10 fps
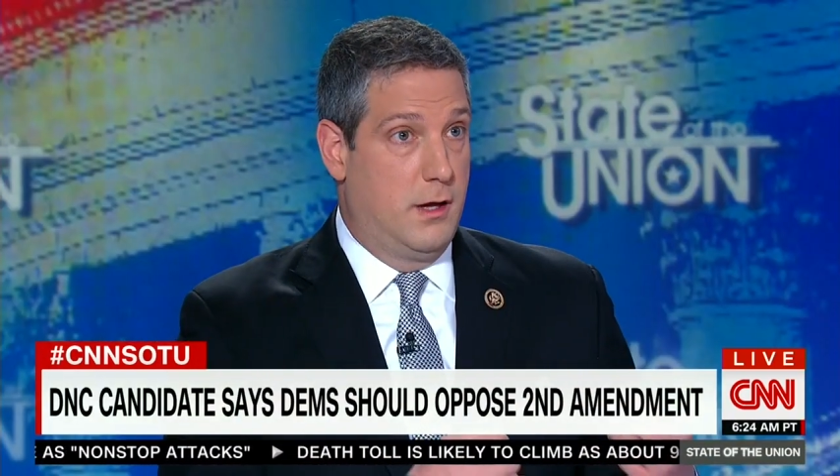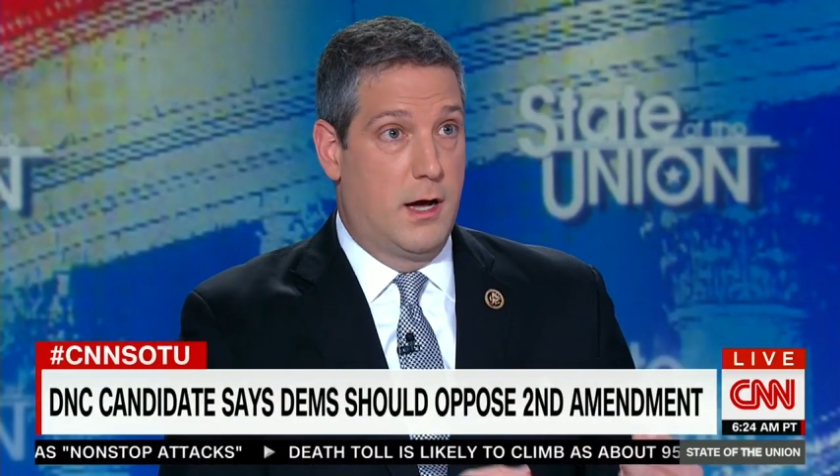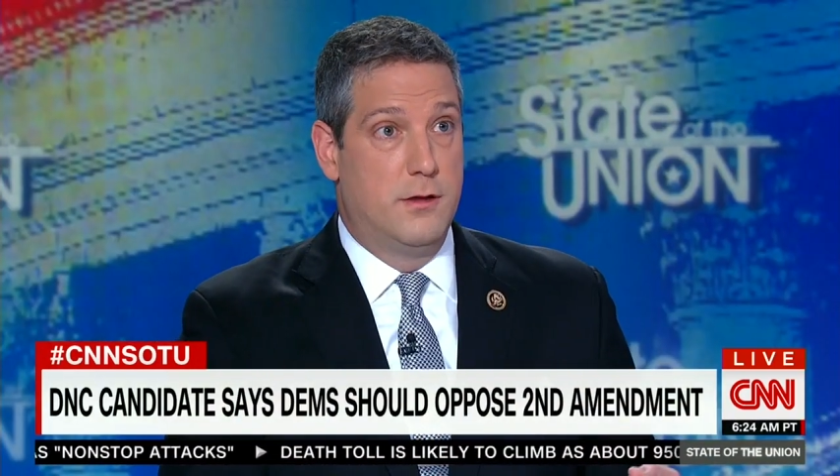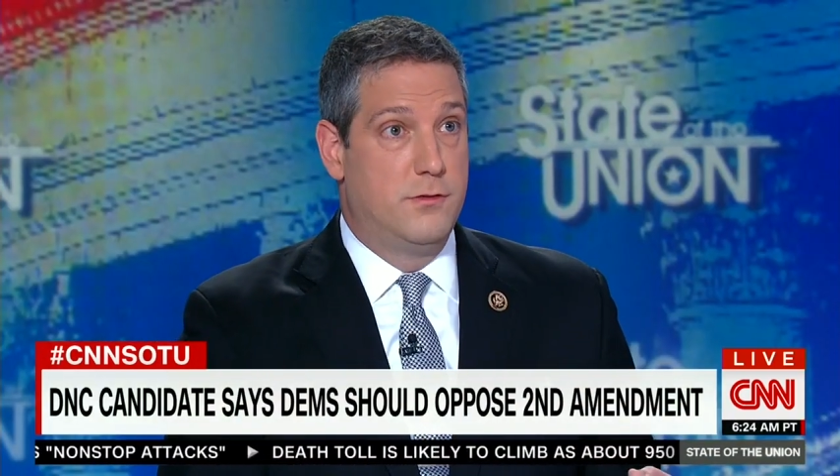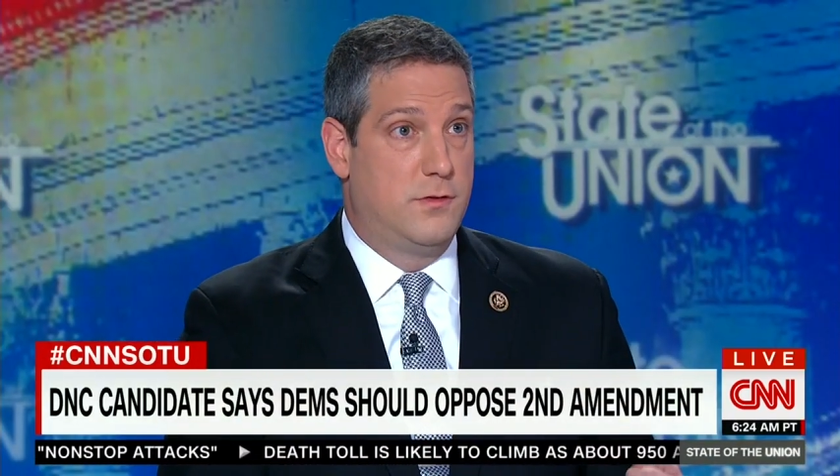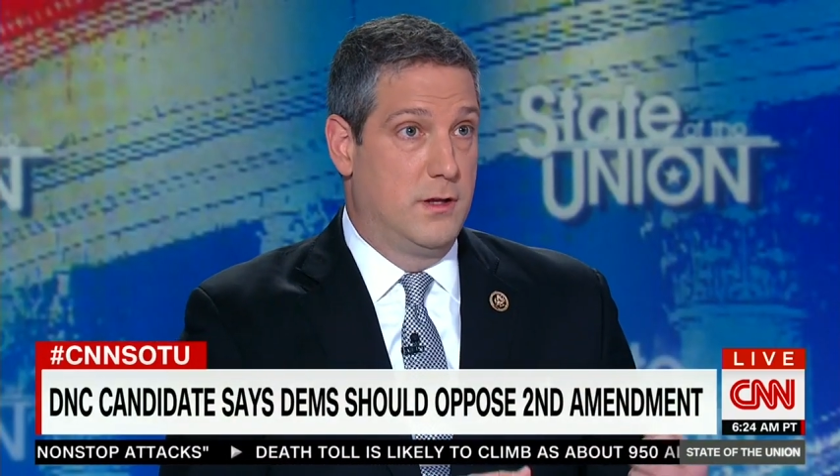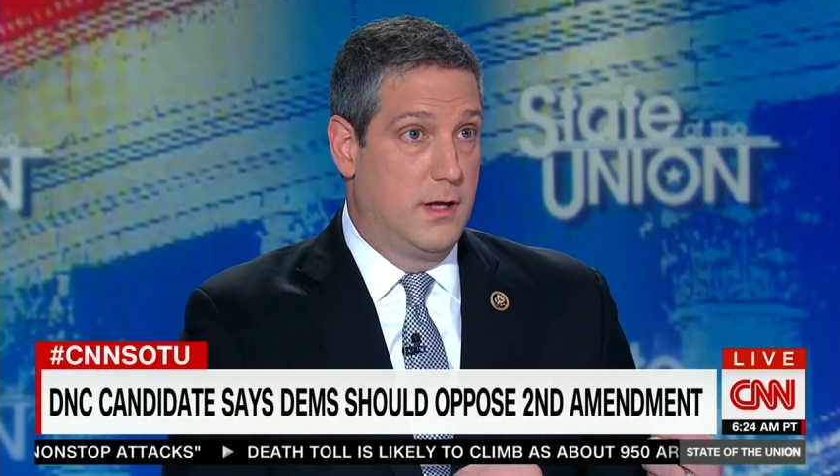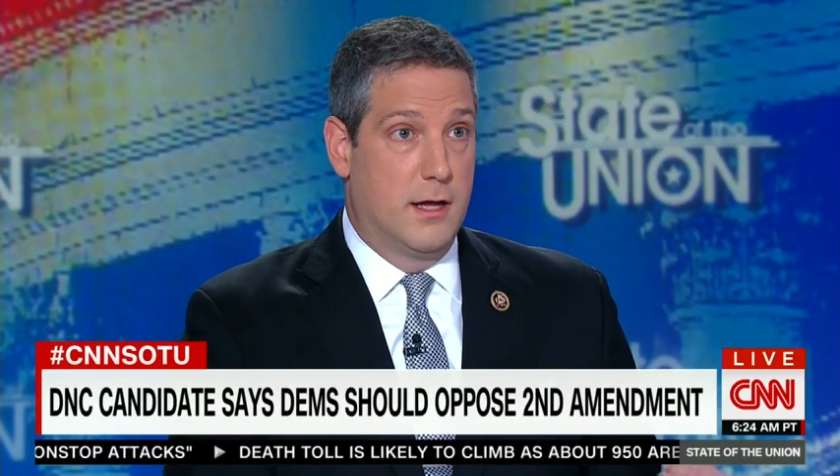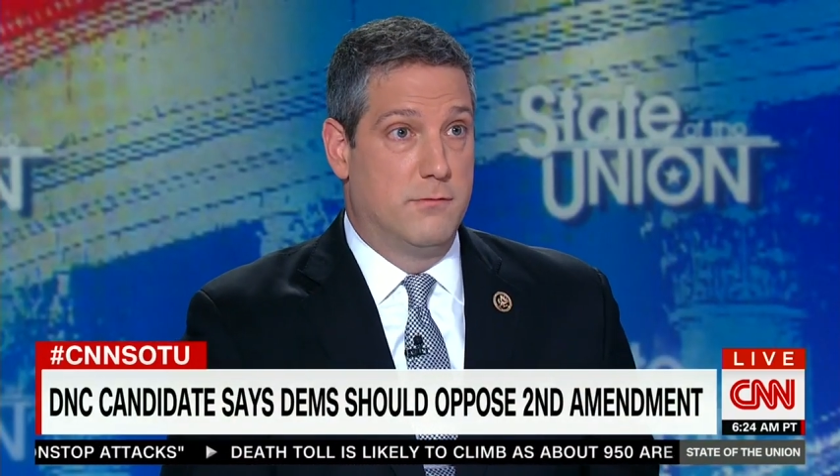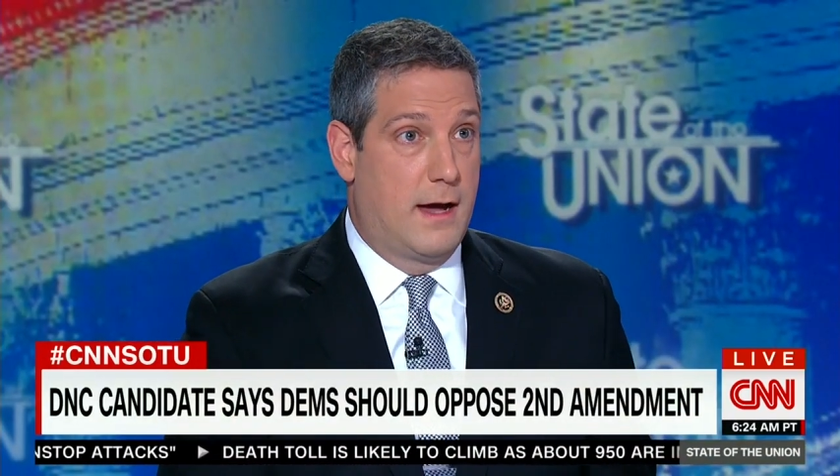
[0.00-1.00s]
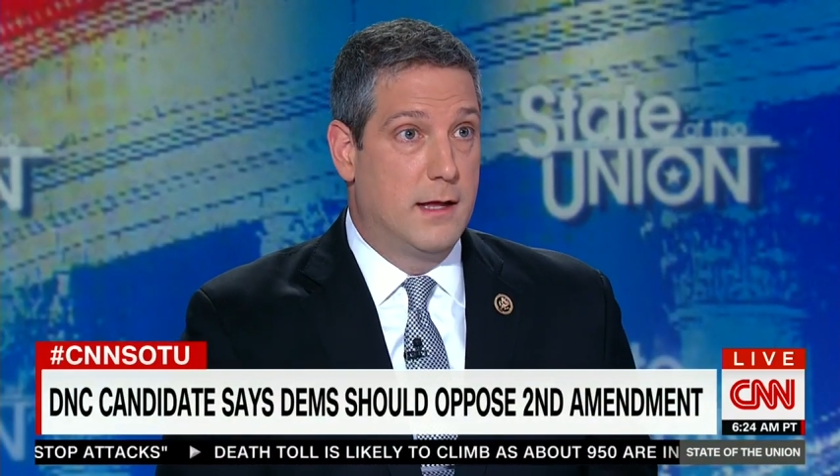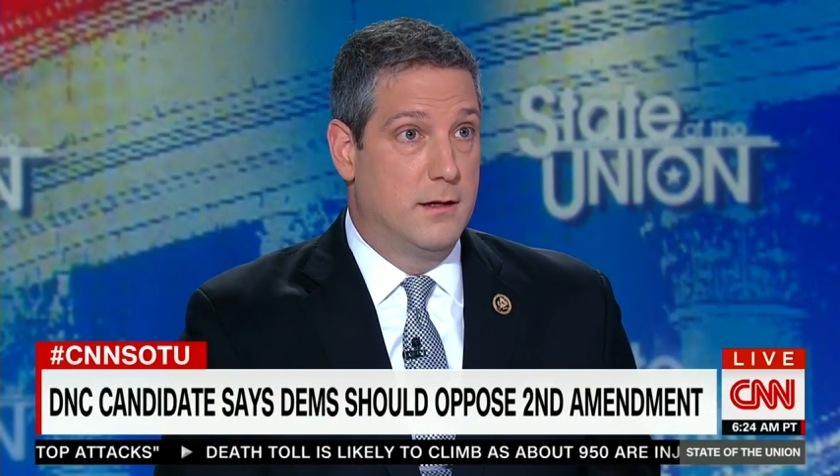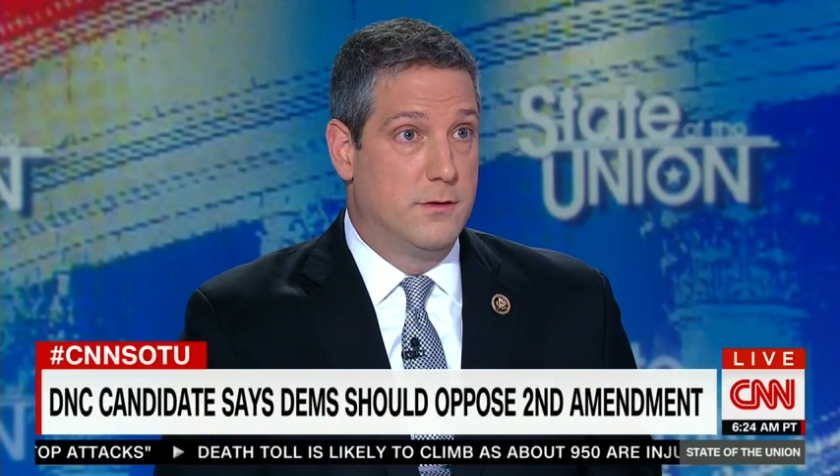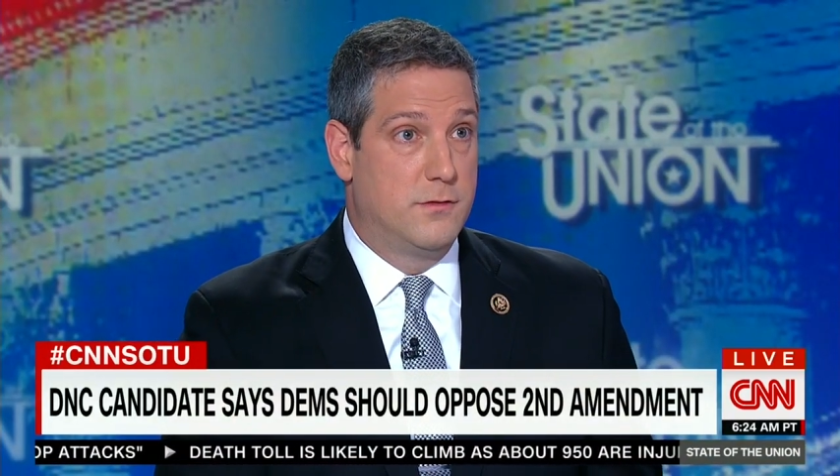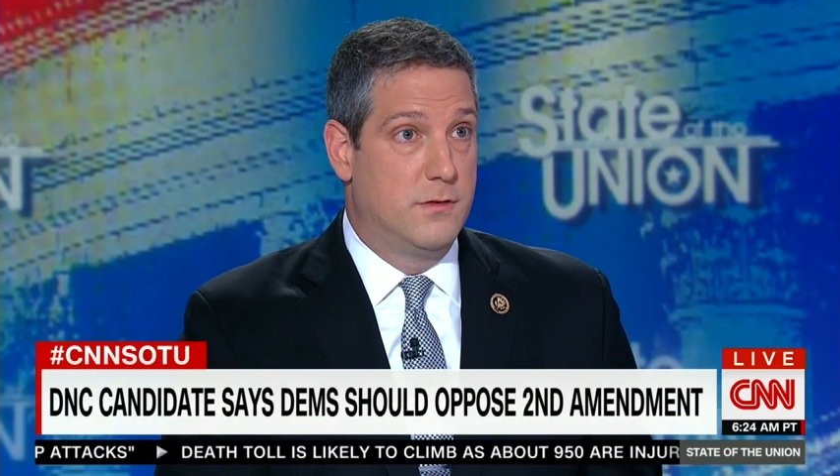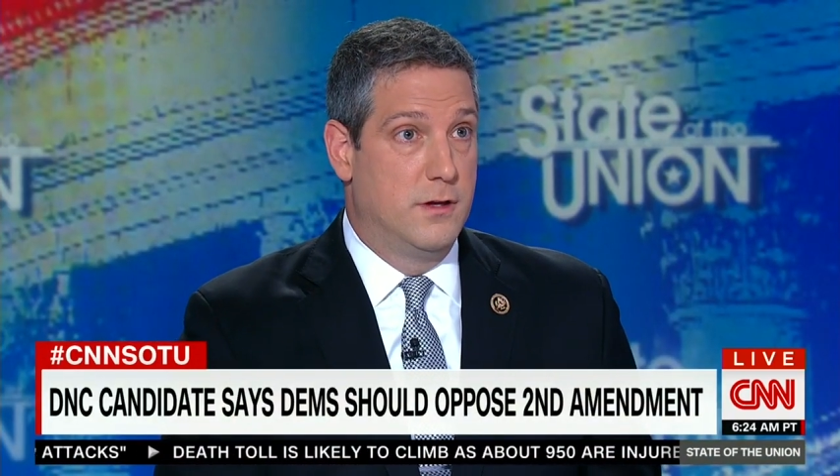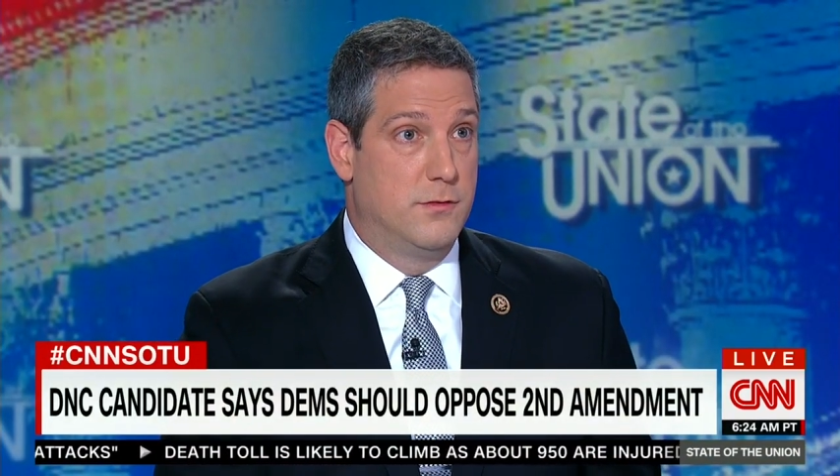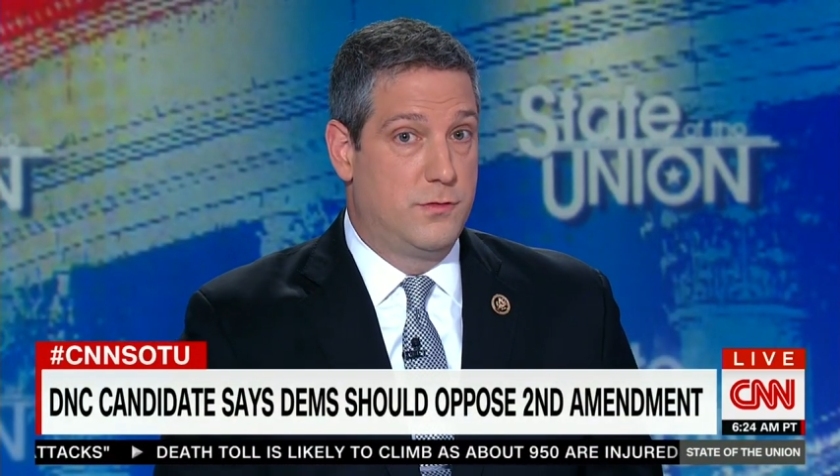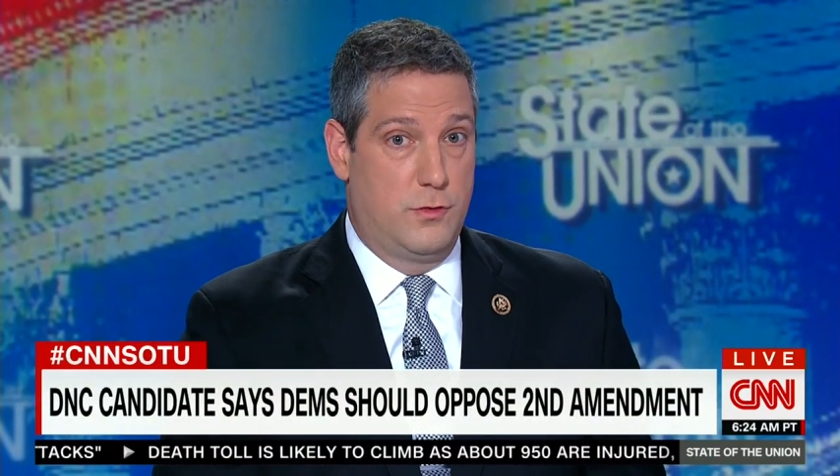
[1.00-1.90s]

guns and gun violence is